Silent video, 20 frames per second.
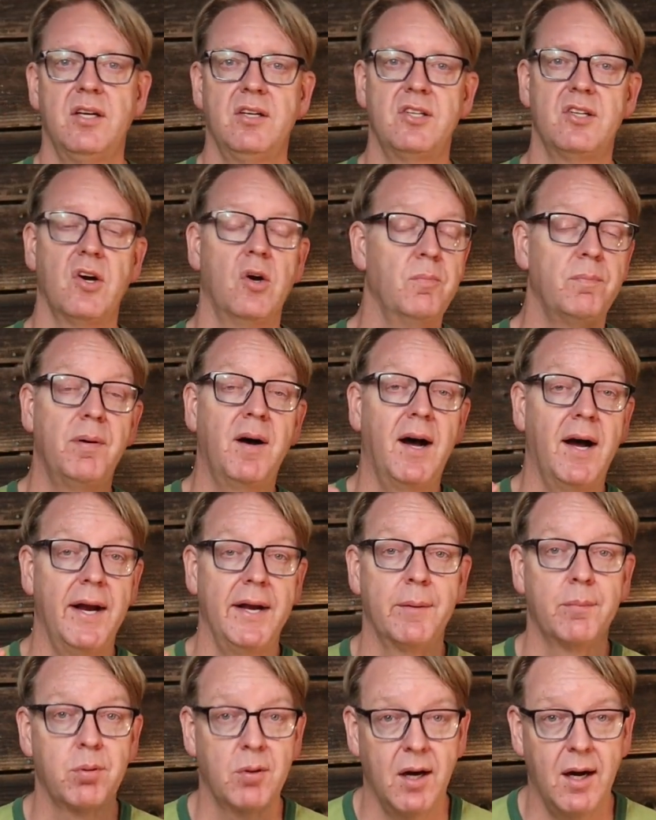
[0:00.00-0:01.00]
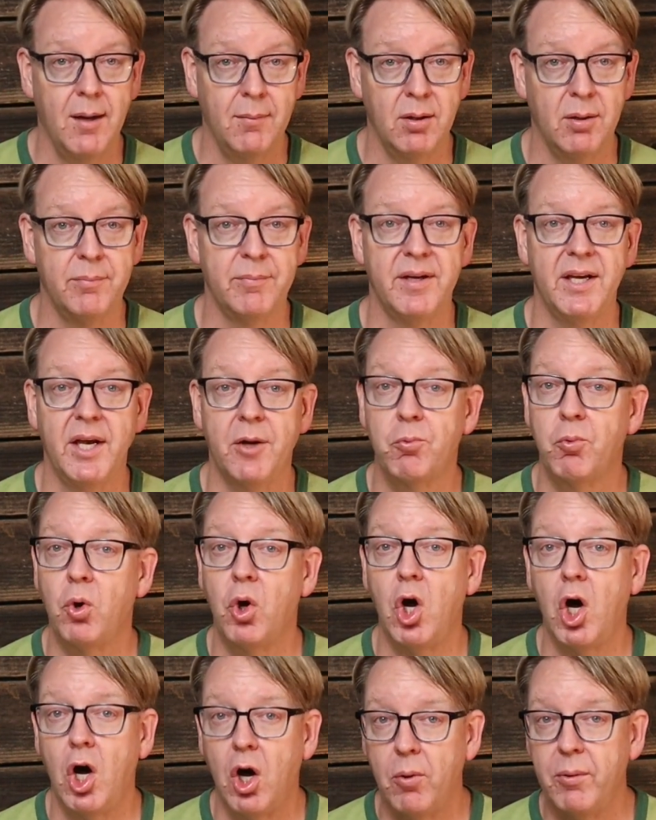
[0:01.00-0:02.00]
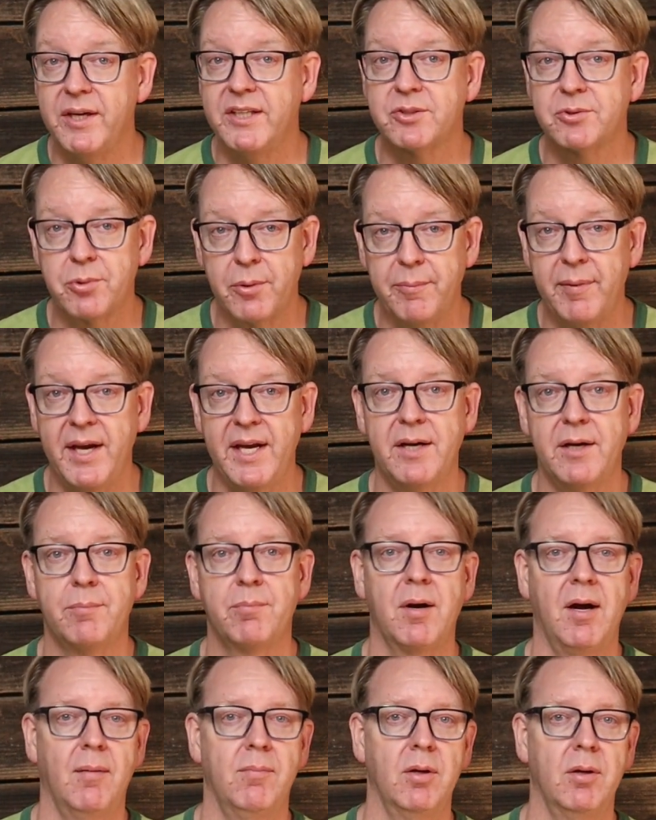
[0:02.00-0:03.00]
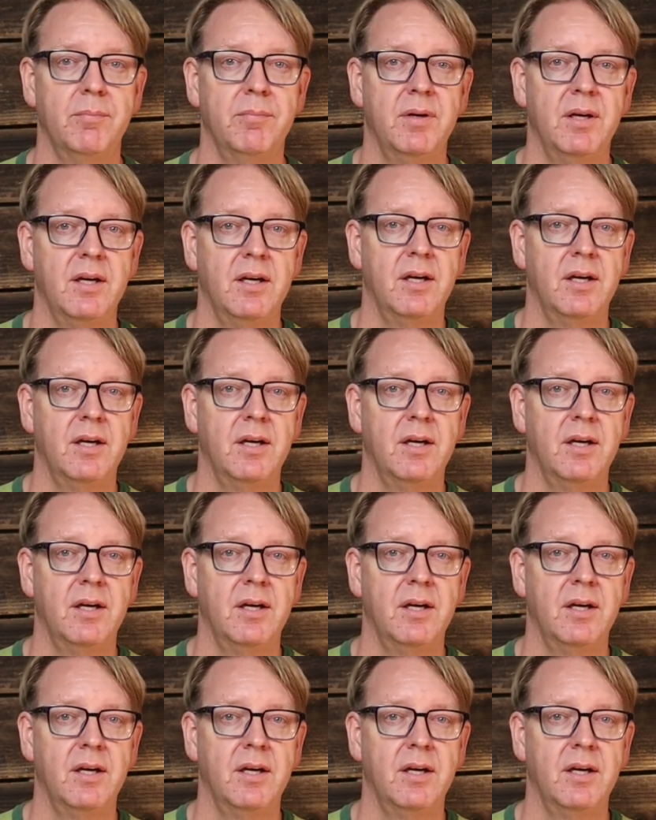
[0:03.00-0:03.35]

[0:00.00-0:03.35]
Don't buy a problem. It will always remain a problem.